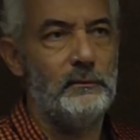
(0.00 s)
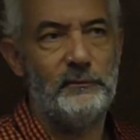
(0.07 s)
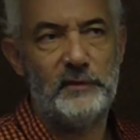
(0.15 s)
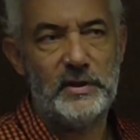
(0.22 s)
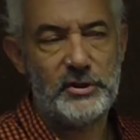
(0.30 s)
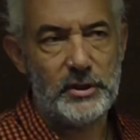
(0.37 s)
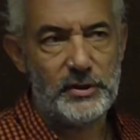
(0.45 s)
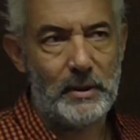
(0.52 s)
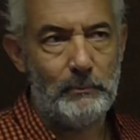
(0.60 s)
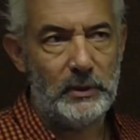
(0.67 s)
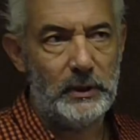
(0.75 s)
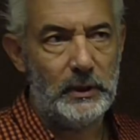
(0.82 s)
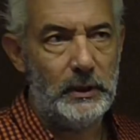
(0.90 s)
visit
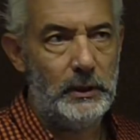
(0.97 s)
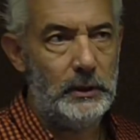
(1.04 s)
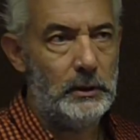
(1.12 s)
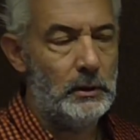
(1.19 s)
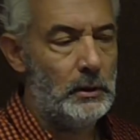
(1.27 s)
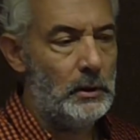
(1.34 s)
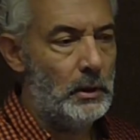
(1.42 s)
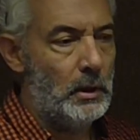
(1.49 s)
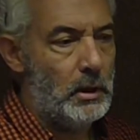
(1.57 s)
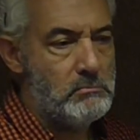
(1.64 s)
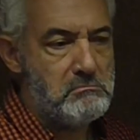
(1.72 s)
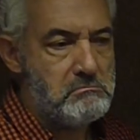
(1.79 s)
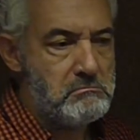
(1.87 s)
somebody,
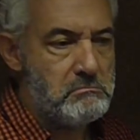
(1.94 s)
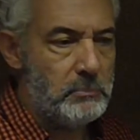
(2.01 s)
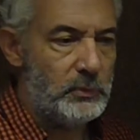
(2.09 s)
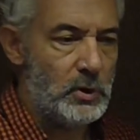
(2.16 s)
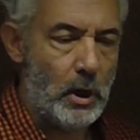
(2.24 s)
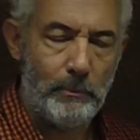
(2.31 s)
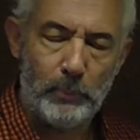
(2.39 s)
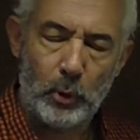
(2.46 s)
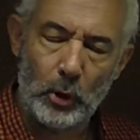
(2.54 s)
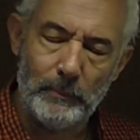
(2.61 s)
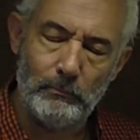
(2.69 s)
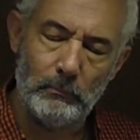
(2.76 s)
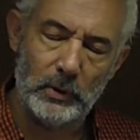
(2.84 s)

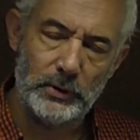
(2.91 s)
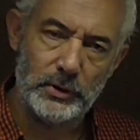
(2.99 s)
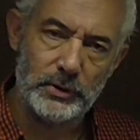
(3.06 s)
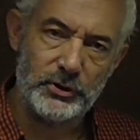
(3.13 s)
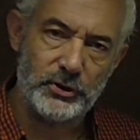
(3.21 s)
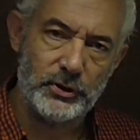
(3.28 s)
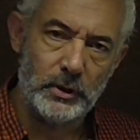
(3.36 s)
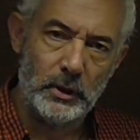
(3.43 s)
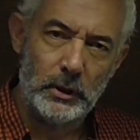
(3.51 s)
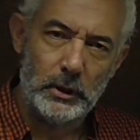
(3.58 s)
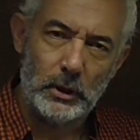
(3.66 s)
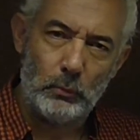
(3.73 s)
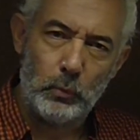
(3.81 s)
appointments.
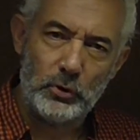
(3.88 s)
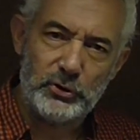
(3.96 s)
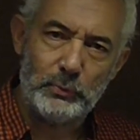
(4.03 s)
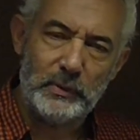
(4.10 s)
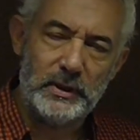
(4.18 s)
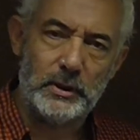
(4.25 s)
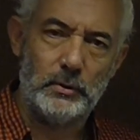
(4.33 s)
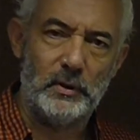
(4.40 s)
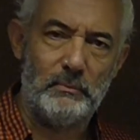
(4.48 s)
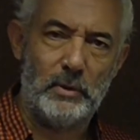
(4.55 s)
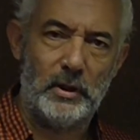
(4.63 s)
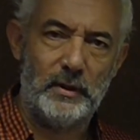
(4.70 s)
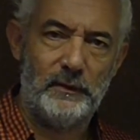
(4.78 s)
What do we do that
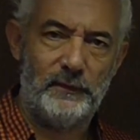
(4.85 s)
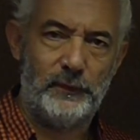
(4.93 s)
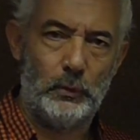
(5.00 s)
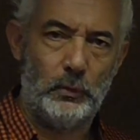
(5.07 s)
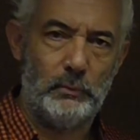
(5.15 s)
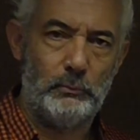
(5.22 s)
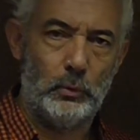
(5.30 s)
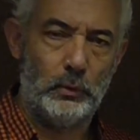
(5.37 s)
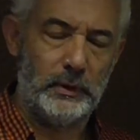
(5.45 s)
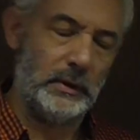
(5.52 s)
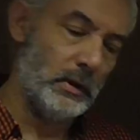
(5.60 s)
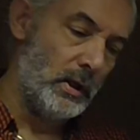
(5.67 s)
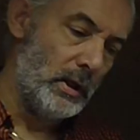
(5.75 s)
might fill the
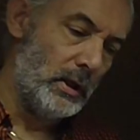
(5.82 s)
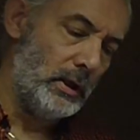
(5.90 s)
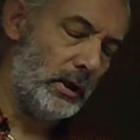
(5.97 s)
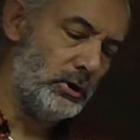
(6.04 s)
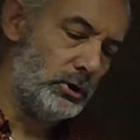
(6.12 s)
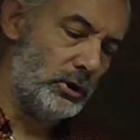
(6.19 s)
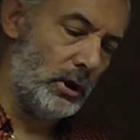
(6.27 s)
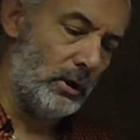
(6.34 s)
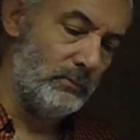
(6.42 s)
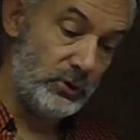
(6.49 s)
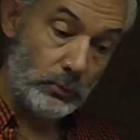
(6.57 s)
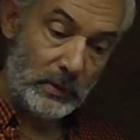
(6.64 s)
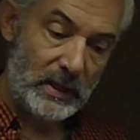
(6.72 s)
morning? Lunchtime,
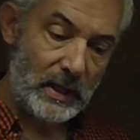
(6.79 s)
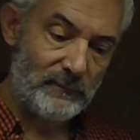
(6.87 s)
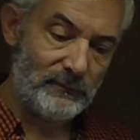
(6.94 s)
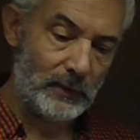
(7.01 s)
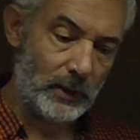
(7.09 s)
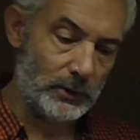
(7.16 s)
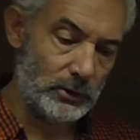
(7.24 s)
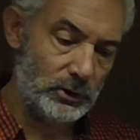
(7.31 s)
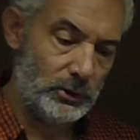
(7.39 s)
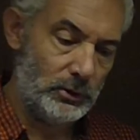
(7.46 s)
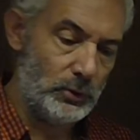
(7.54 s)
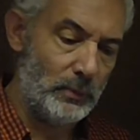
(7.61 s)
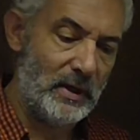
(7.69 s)
do we have lunch?
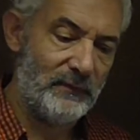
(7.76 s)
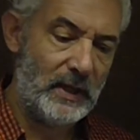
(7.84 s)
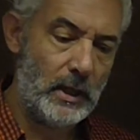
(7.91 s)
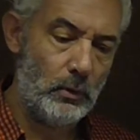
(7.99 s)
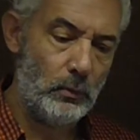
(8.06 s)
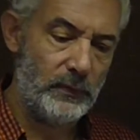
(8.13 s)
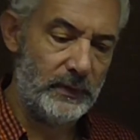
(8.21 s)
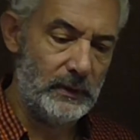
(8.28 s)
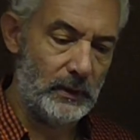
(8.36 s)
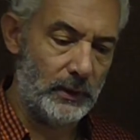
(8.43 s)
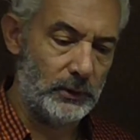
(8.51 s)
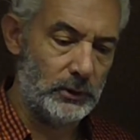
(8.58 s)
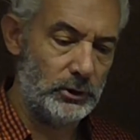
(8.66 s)
Do we have a healthy
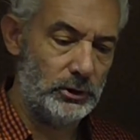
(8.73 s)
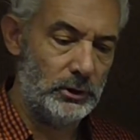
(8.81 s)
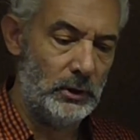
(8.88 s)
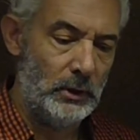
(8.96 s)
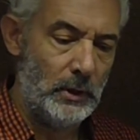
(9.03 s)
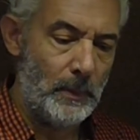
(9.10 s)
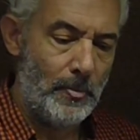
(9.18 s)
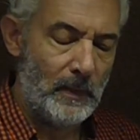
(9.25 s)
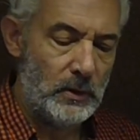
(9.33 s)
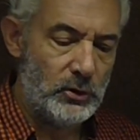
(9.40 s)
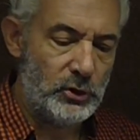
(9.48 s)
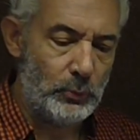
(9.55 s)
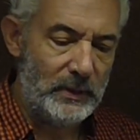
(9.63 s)
lunch?
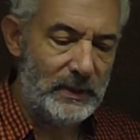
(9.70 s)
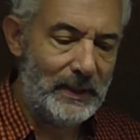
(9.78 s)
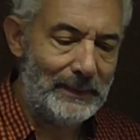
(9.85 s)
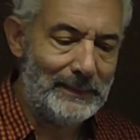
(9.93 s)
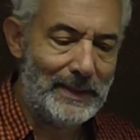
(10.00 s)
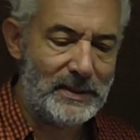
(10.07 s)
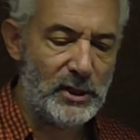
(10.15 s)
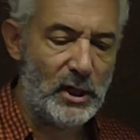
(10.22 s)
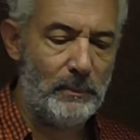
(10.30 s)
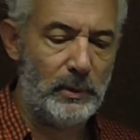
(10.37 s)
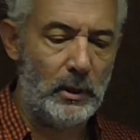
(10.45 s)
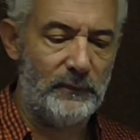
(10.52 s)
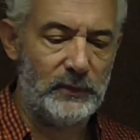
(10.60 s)
Do we then get
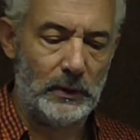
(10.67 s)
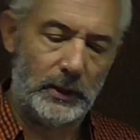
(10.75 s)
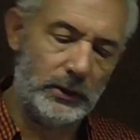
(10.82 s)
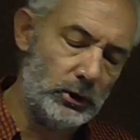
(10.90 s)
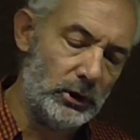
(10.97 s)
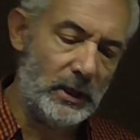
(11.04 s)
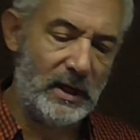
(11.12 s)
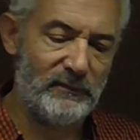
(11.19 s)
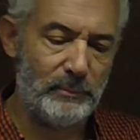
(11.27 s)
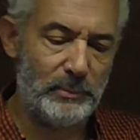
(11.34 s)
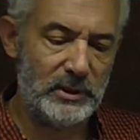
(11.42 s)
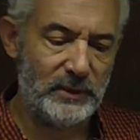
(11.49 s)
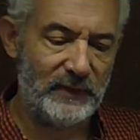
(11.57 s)
up after lunch and have
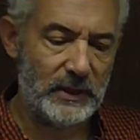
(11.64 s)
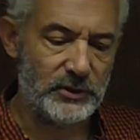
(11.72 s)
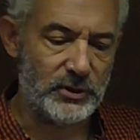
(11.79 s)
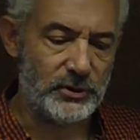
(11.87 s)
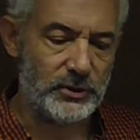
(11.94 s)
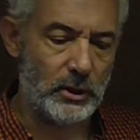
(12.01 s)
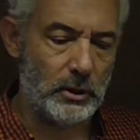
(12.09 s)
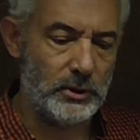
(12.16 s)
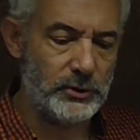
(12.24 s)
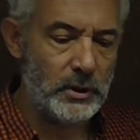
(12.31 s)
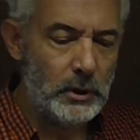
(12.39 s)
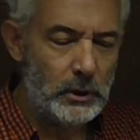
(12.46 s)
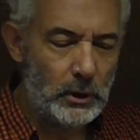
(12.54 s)
a bit of exercise?
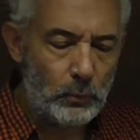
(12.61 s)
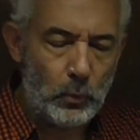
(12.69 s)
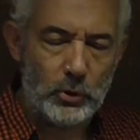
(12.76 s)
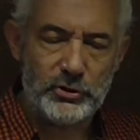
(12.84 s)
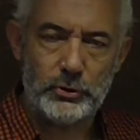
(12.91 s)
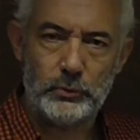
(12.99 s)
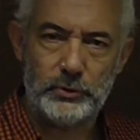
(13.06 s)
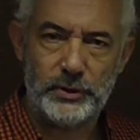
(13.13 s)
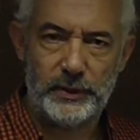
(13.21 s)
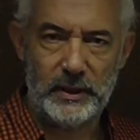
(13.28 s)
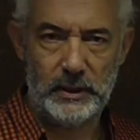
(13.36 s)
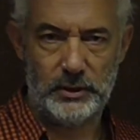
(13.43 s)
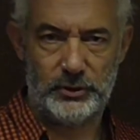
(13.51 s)
What sort of
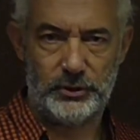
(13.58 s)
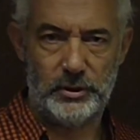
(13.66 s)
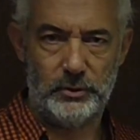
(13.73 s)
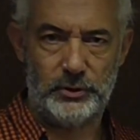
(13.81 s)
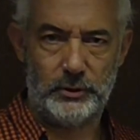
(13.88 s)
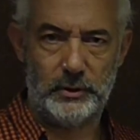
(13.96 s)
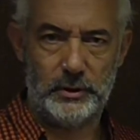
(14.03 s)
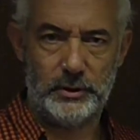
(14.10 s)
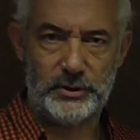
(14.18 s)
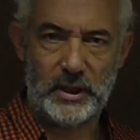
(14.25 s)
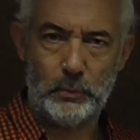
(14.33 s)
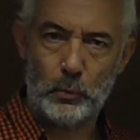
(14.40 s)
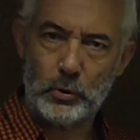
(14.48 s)
things do you do in the
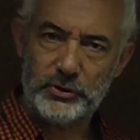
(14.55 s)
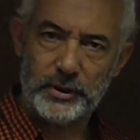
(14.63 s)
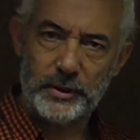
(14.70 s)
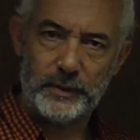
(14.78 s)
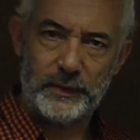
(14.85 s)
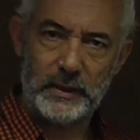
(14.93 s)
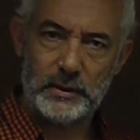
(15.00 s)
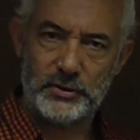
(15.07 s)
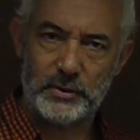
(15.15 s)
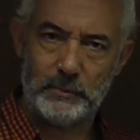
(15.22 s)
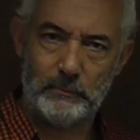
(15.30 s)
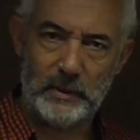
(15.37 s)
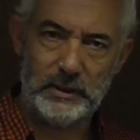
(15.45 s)
day? What are the things
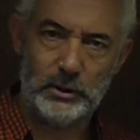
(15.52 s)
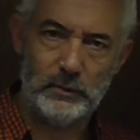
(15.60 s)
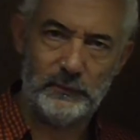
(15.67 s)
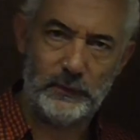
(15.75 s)
that make you